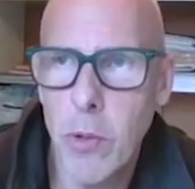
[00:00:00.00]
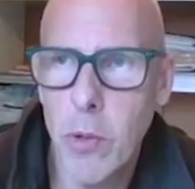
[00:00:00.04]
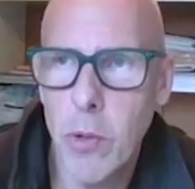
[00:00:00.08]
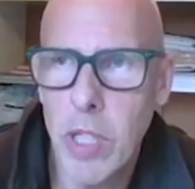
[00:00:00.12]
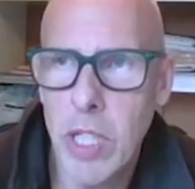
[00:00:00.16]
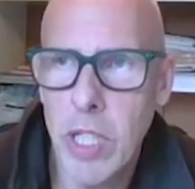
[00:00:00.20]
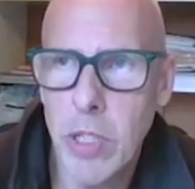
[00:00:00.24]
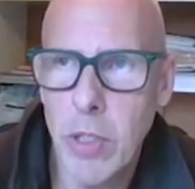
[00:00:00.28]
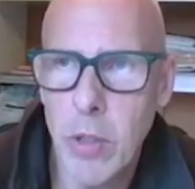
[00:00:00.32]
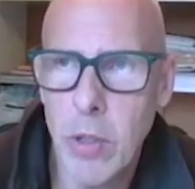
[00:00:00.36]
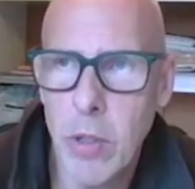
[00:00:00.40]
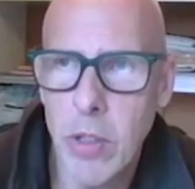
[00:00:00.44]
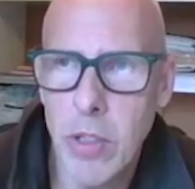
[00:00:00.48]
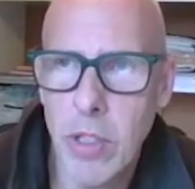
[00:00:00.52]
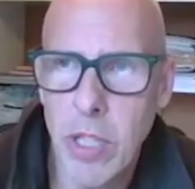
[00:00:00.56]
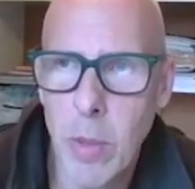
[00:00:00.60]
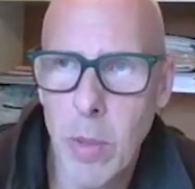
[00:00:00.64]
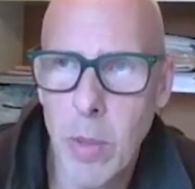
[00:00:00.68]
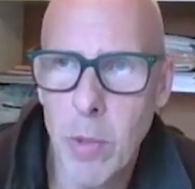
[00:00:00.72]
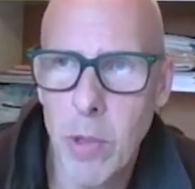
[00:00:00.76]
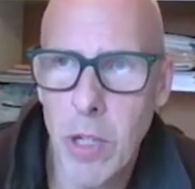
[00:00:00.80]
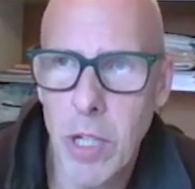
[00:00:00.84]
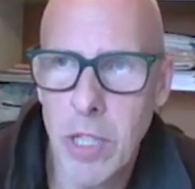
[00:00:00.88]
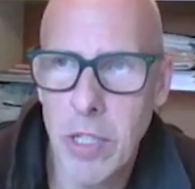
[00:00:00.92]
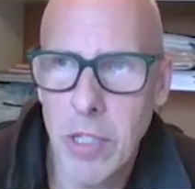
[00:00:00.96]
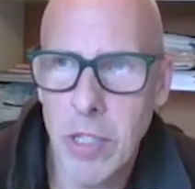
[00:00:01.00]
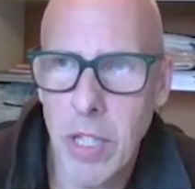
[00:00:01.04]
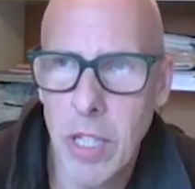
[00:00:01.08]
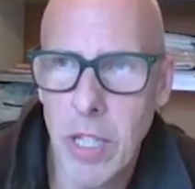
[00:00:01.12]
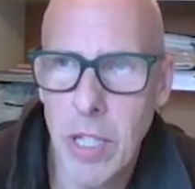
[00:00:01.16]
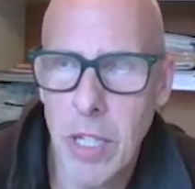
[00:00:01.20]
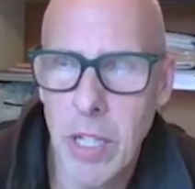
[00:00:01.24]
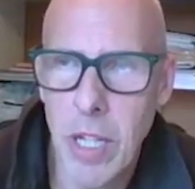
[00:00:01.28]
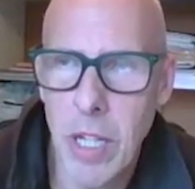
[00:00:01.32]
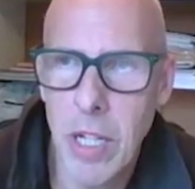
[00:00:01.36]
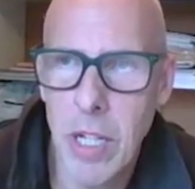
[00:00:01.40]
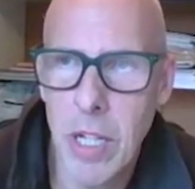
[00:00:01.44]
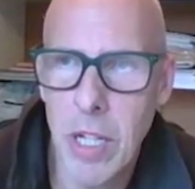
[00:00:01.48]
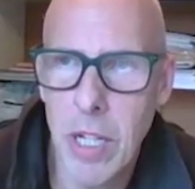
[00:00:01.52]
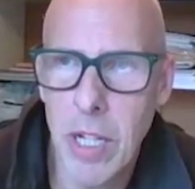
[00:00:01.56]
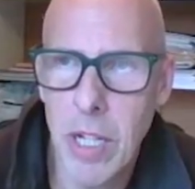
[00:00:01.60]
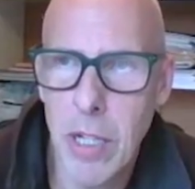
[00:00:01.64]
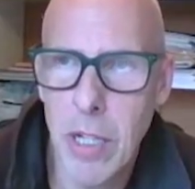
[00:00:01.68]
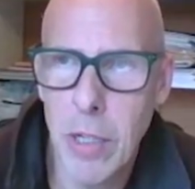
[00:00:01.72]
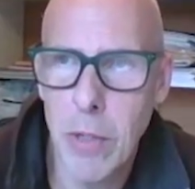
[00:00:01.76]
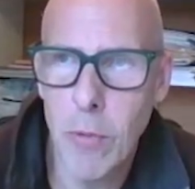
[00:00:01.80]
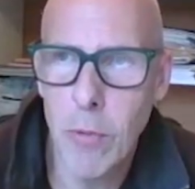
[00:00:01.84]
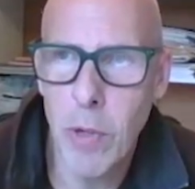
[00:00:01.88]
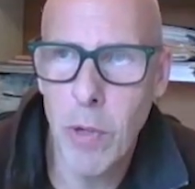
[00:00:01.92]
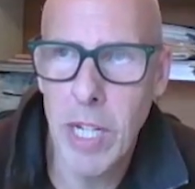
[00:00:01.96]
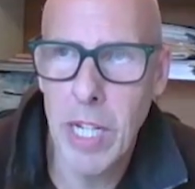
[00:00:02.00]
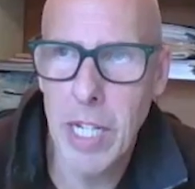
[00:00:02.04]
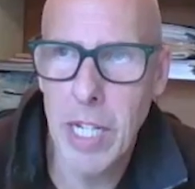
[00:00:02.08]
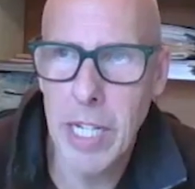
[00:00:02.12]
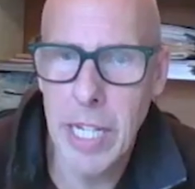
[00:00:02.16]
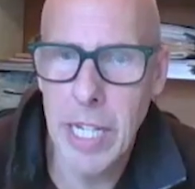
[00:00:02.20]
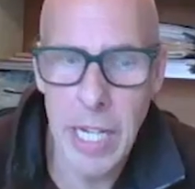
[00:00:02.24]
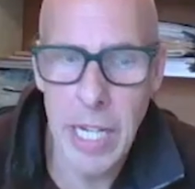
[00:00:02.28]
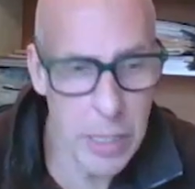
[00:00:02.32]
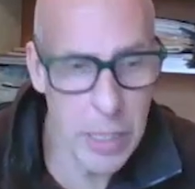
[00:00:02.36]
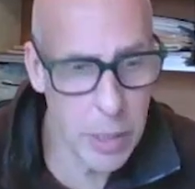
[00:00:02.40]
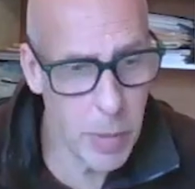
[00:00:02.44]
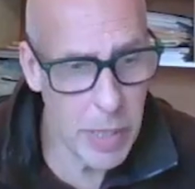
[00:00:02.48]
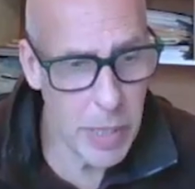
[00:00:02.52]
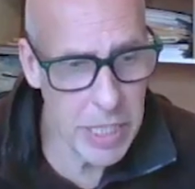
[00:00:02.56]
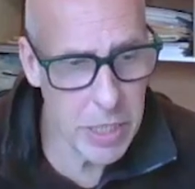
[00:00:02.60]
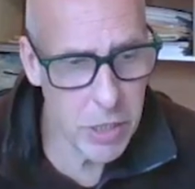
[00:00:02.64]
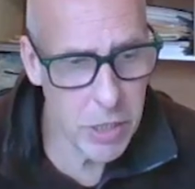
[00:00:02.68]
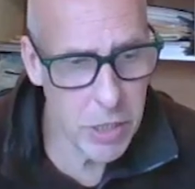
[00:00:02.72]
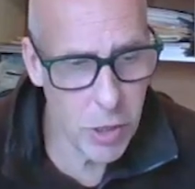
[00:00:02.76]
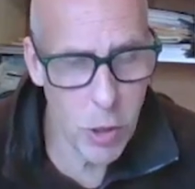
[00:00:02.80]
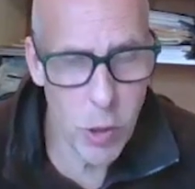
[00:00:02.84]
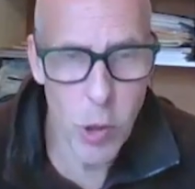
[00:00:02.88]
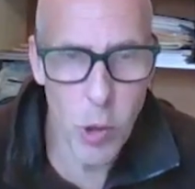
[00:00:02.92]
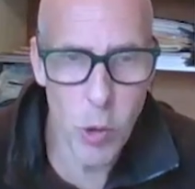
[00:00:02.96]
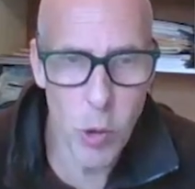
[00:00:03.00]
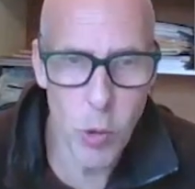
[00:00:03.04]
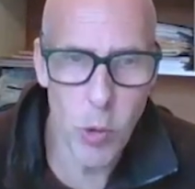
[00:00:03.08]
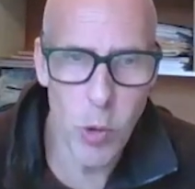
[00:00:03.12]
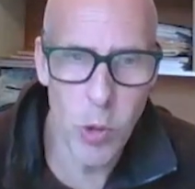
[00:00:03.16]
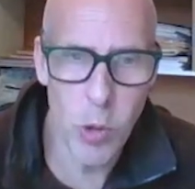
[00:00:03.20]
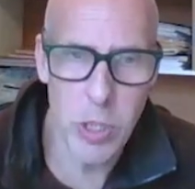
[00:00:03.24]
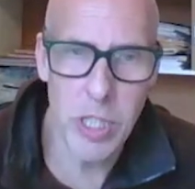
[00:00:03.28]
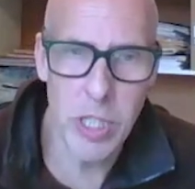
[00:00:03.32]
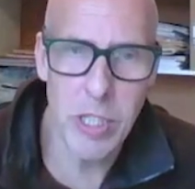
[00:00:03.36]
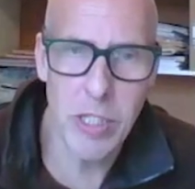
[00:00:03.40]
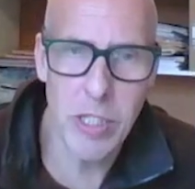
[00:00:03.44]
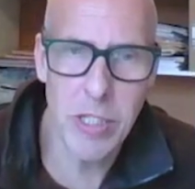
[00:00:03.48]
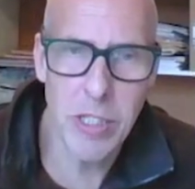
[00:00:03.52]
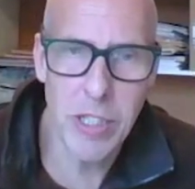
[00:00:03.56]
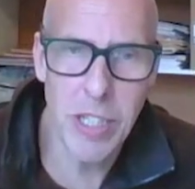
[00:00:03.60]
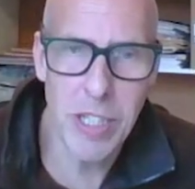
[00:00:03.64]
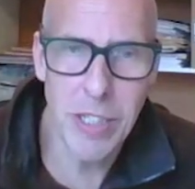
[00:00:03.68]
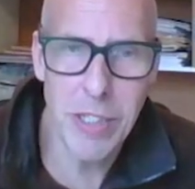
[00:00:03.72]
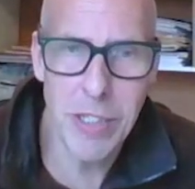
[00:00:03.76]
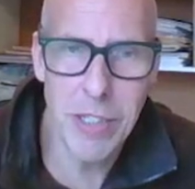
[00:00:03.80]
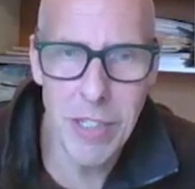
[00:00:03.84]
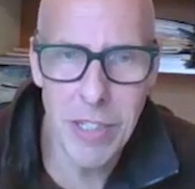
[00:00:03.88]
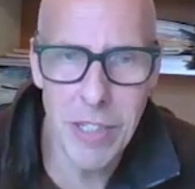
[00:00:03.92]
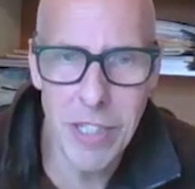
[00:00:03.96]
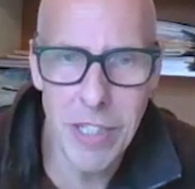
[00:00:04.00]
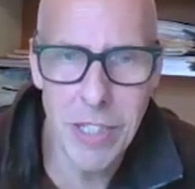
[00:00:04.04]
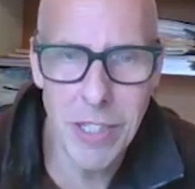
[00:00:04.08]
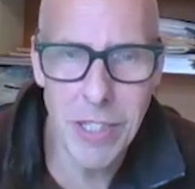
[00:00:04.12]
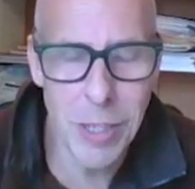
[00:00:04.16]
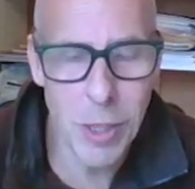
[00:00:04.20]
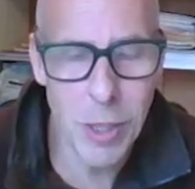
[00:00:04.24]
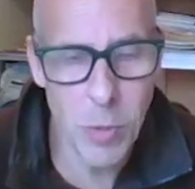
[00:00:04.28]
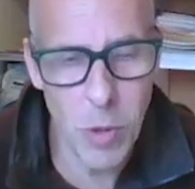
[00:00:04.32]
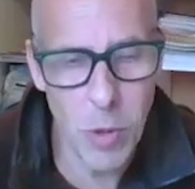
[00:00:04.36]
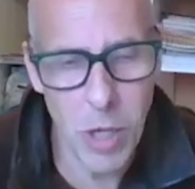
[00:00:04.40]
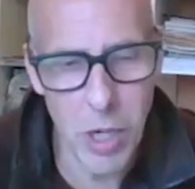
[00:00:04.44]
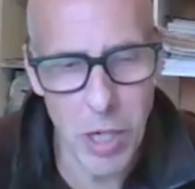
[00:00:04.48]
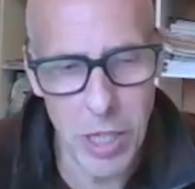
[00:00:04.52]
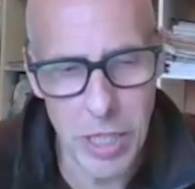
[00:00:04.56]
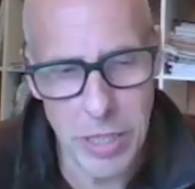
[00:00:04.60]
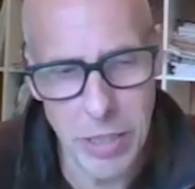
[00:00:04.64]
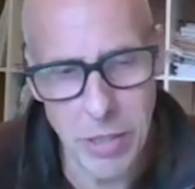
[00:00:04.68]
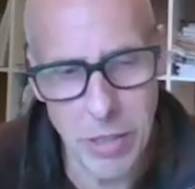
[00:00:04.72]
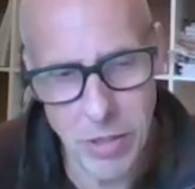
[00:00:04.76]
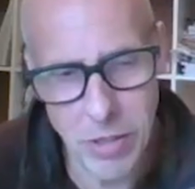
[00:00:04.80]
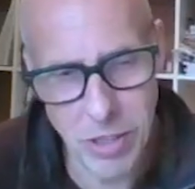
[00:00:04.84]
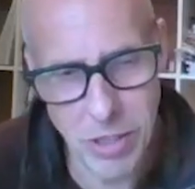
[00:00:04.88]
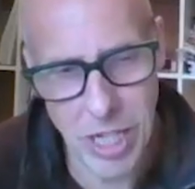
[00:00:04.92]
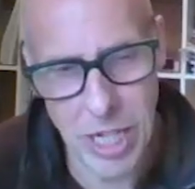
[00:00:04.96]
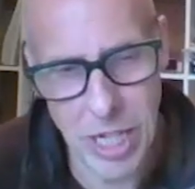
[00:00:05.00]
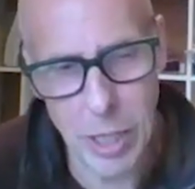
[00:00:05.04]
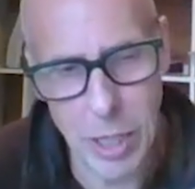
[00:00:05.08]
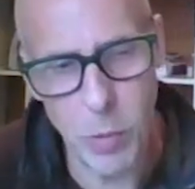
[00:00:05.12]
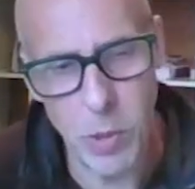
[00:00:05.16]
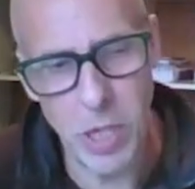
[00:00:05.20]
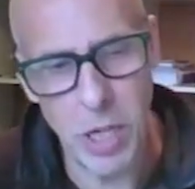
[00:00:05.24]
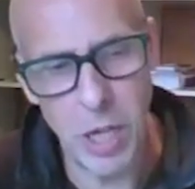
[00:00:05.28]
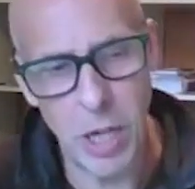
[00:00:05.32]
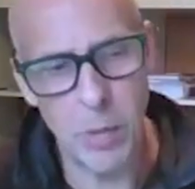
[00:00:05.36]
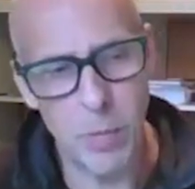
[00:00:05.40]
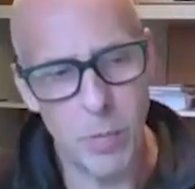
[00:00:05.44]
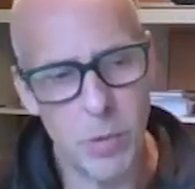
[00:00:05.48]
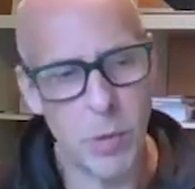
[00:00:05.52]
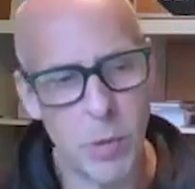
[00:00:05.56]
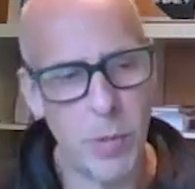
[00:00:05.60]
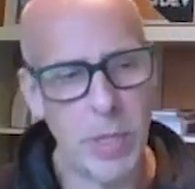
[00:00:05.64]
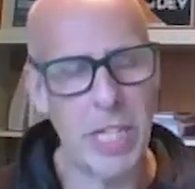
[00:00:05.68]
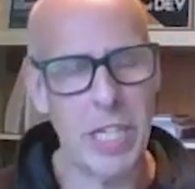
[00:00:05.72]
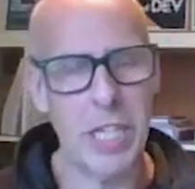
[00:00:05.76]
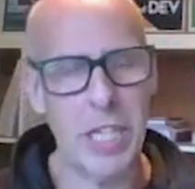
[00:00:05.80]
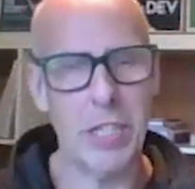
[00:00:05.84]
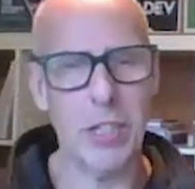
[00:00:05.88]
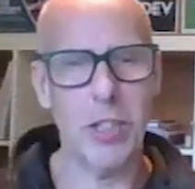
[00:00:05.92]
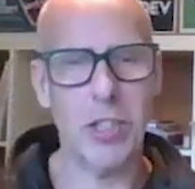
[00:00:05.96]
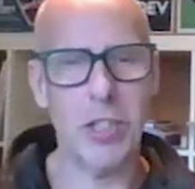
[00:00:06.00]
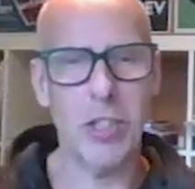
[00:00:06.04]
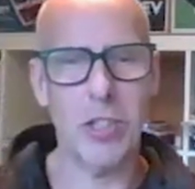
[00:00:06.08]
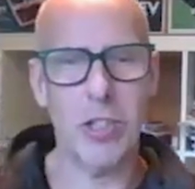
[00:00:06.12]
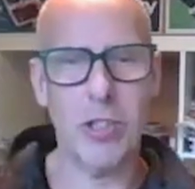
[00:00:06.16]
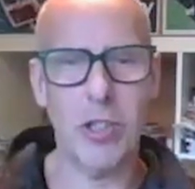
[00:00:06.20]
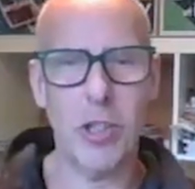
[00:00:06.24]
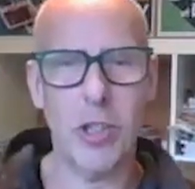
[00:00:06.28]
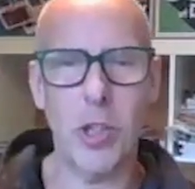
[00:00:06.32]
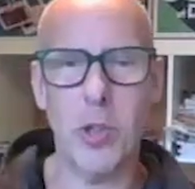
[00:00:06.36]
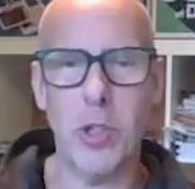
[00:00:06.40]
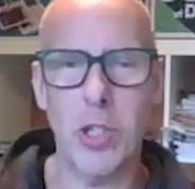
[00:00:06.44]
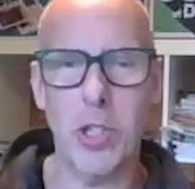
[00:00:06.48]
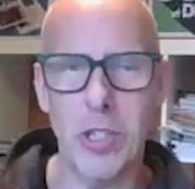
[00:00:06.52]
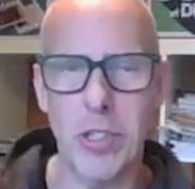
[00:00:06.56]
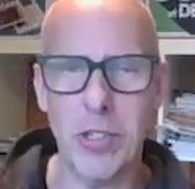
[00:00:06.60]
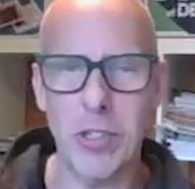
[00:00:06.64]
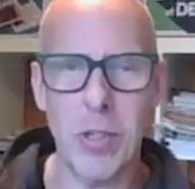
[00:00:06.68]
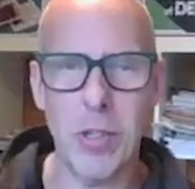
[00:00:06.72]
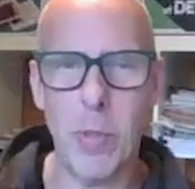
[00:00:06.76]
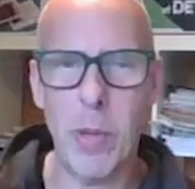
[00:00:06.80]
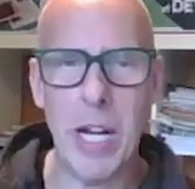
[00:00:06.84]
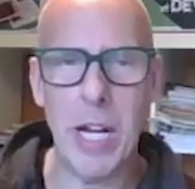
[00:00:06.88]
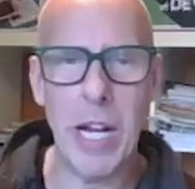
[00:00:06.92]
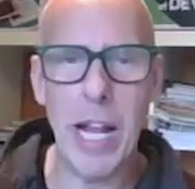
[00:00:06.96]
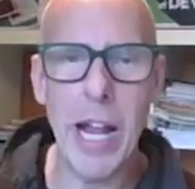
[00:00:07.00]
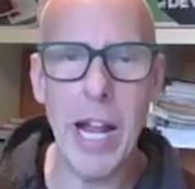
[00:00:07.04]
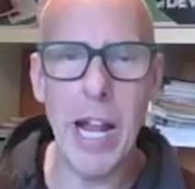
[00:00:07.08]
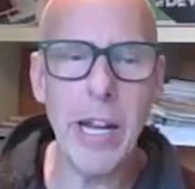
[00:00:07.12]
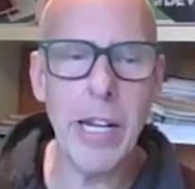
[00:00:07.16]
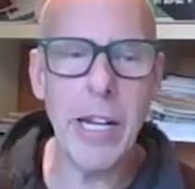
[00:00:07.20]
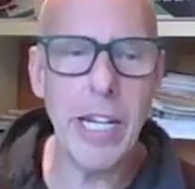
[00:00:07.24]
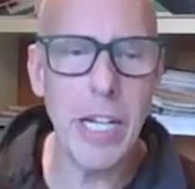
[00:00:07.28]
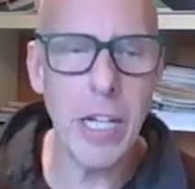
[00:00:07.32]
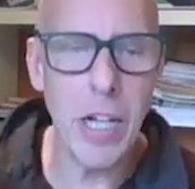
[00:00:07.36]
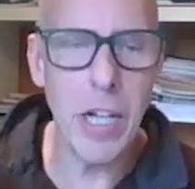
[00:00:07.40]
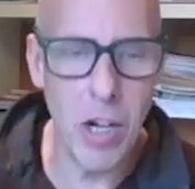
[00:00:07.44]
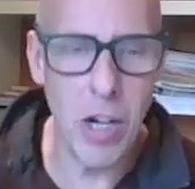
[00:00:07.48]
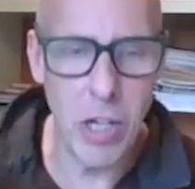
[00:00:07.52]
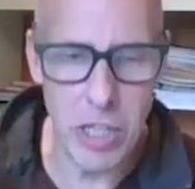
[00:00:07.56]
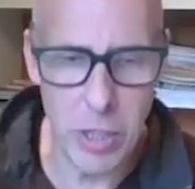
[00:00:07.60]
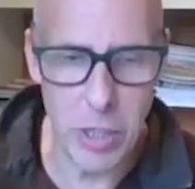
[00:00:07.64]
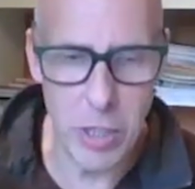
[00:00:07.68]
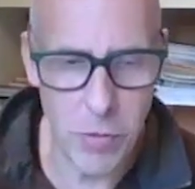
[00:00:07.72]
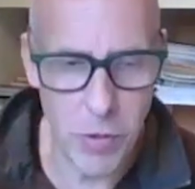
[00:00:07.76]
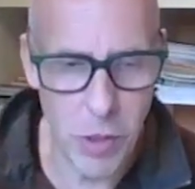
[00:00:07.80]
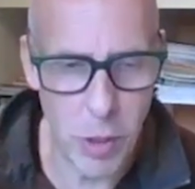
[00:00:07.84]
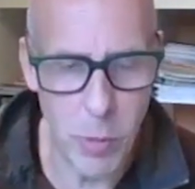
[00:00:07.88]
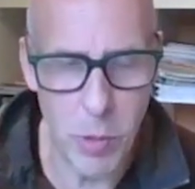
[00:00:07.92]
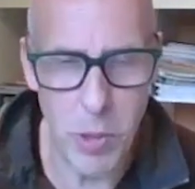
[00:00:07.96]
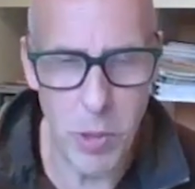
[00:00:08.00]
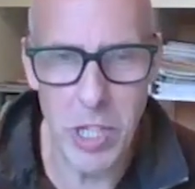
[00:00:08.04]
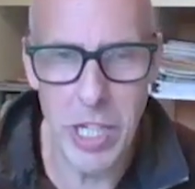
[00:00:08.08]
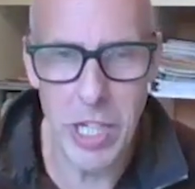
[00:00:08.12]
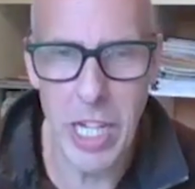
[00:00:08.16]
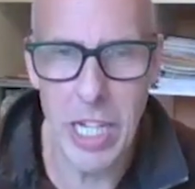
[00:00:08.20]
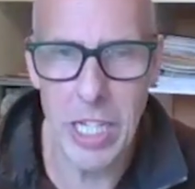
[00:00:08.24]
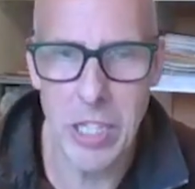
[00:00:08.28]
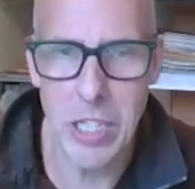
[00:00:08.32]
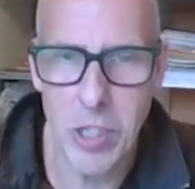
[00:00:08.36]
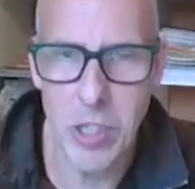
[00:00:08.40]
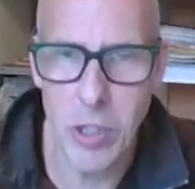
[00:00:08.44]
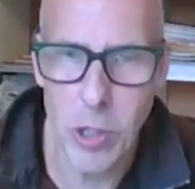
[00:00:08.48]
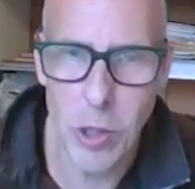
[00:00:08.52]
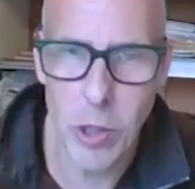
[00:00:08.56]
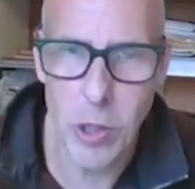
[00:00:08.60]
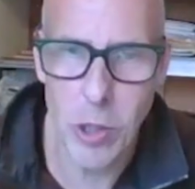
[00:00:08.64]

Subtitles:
already sort of summarized it, really. It depends who your audience is. And this is what I say when I'm speaking to students about any kind of communication